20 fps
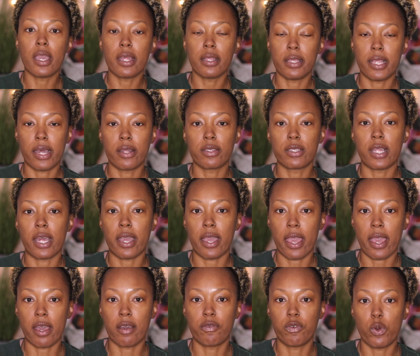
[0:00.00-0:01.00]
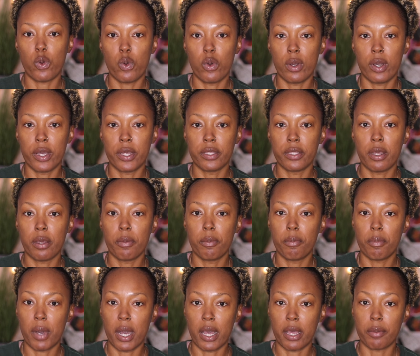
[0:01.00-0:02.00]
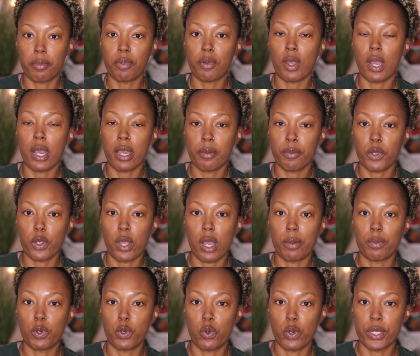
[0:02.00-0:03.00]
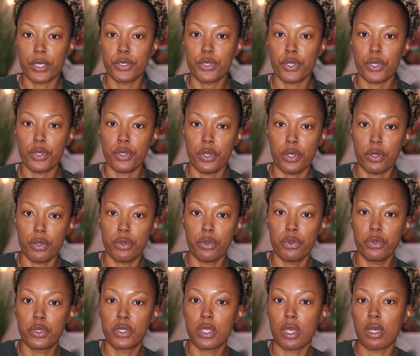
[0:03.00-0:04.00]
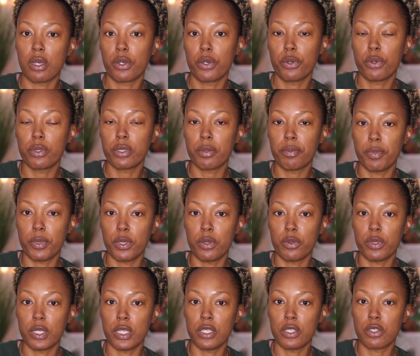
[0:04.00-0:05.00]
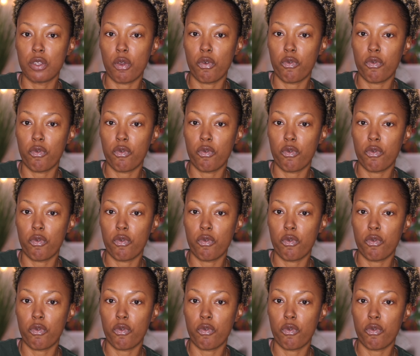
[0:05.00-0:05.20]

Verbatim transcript: And now that I have on my primer, I'm going to use Huda Beauty's